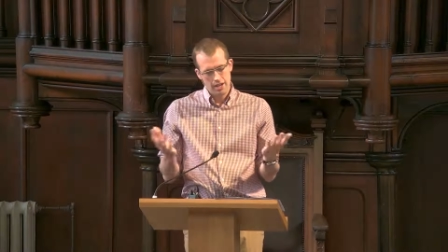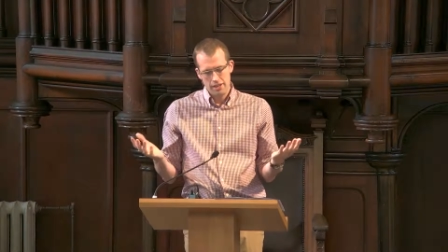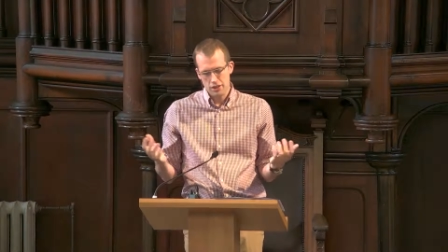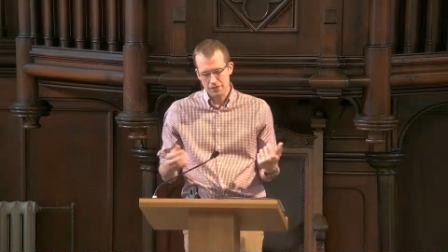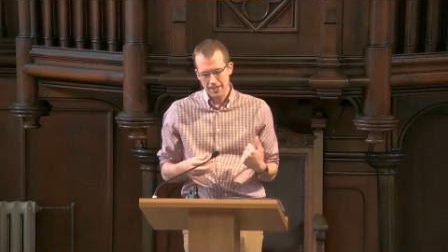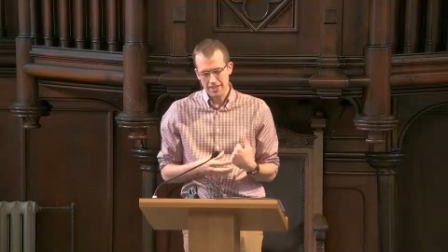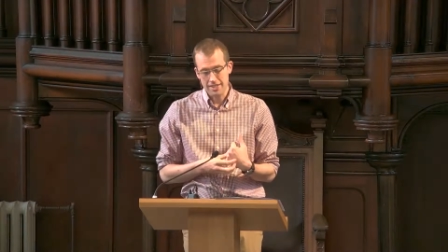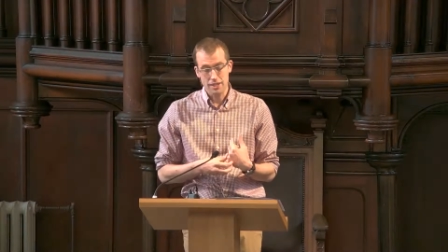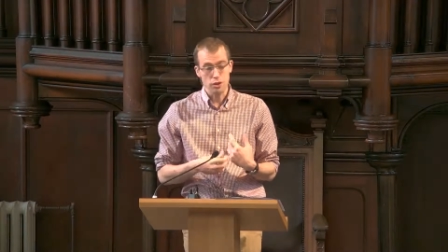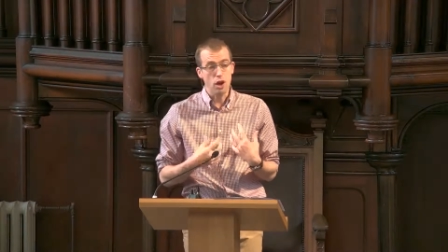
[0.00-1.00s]
There's various
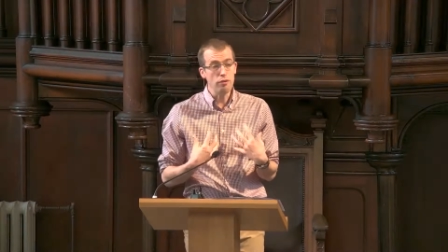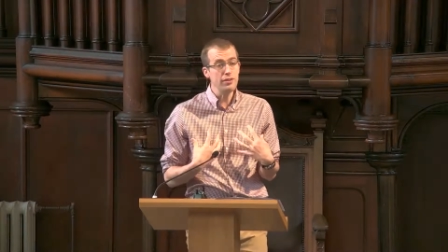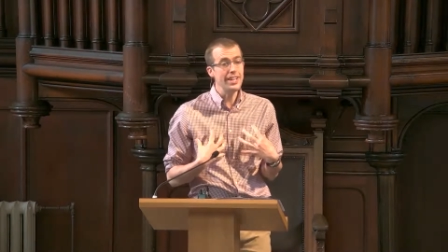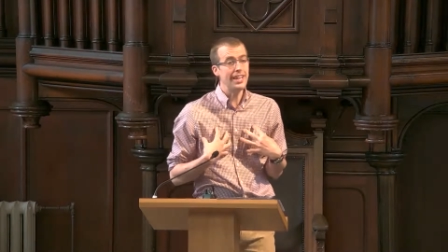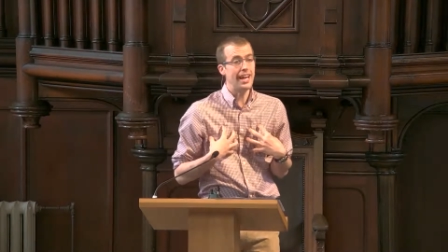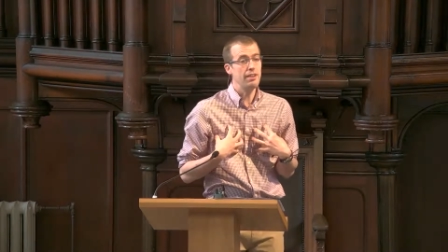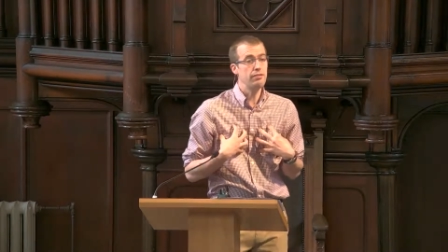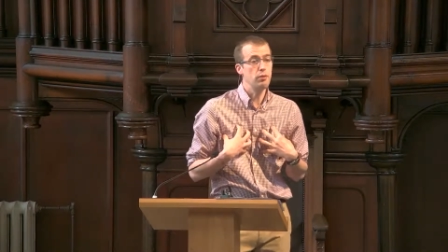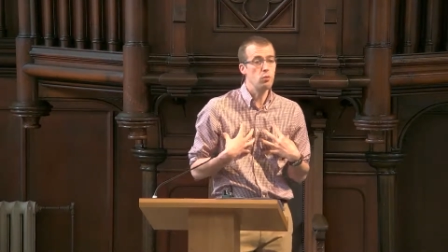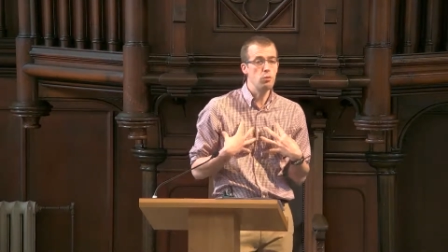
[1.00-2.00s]
things. Often in
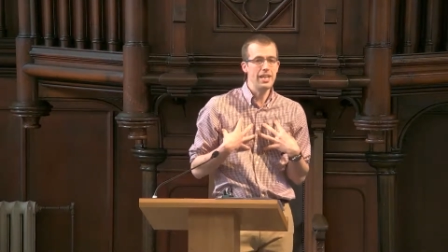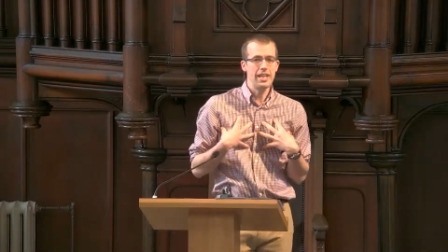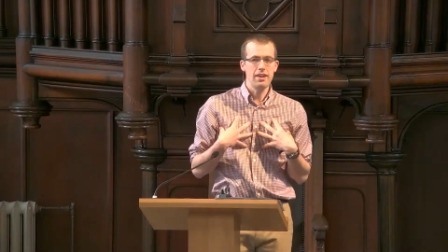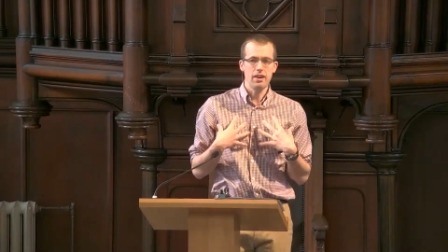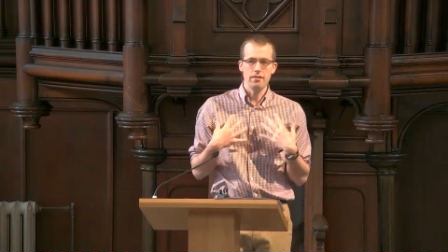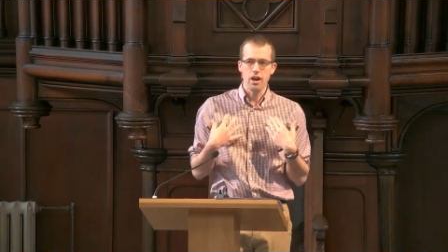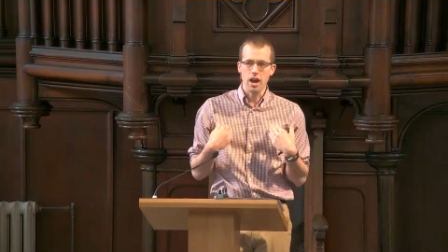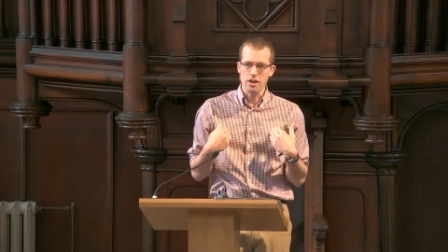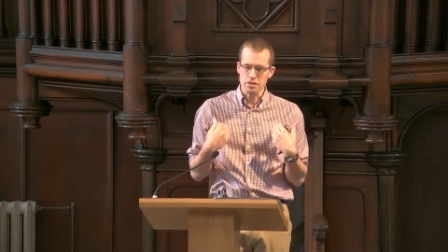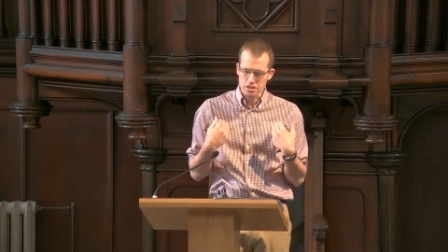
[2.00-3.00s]
life, we
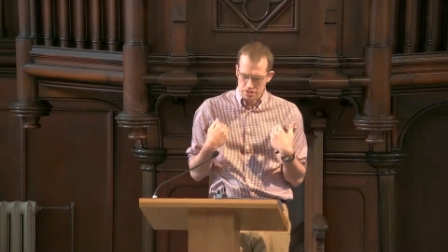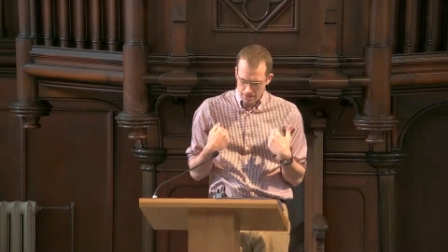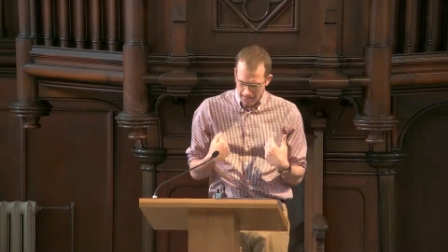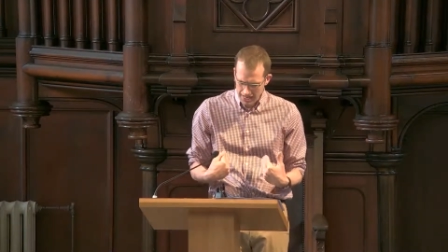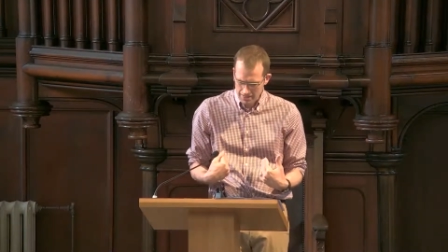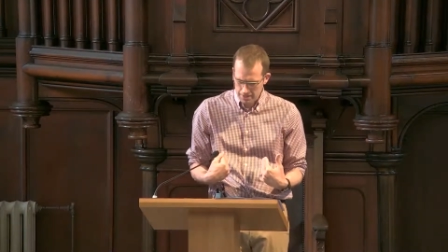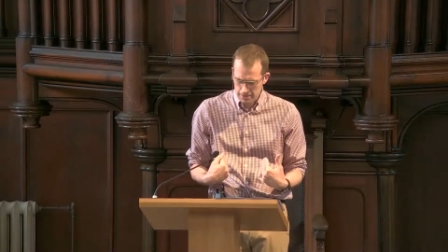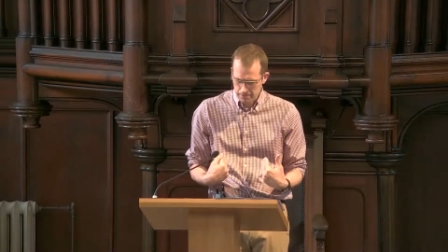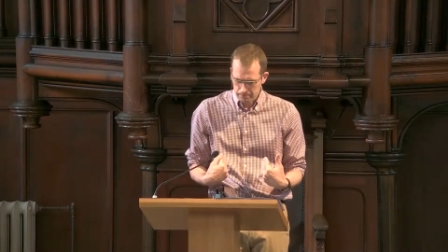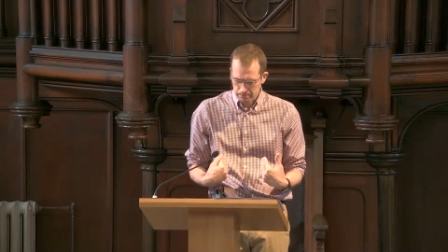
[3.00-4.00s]
are stressed